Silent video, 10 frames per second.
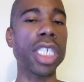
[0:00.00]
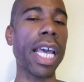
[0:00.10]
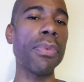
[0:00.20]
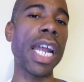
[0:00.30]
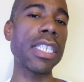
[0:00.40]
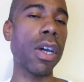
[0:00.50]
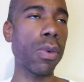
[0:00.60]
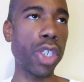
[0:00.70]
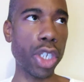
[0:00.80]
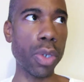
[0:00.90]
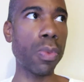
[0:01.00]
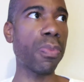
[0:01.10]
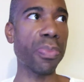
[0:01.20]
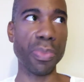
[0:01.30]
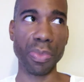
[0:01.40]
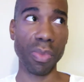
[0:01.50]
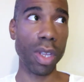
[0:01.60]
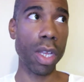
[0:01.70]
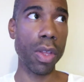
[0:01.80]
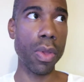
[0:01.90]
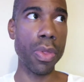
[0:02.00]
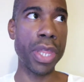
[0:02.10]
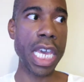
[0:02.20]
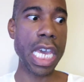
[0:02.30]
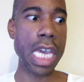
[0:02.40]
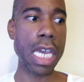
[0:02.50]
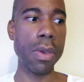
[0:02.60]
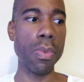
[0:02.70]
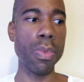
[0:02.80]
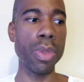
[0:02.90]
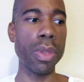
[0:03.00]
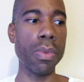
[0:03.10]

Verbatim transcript: Just like when I told you the